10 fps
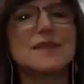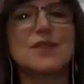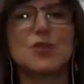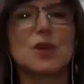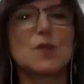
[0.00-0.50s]

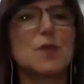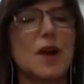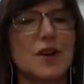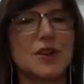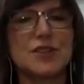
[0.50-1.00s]
your
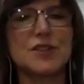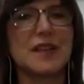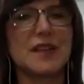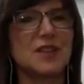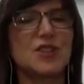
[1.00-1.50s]
partner
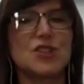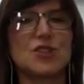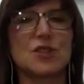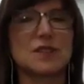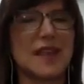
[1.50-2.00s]
into
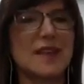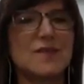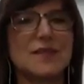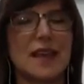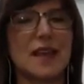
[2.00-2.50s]
your life
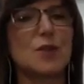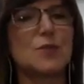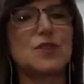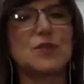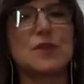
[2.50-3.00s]
to
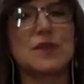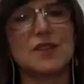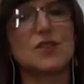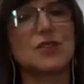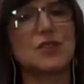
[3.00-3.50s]
help you
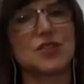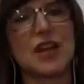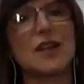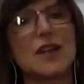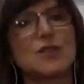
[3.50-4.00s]
heal your
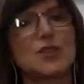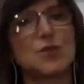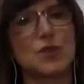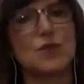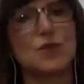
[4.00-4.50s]
childhood
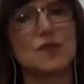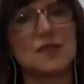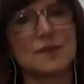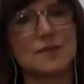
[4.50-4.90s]
wounds.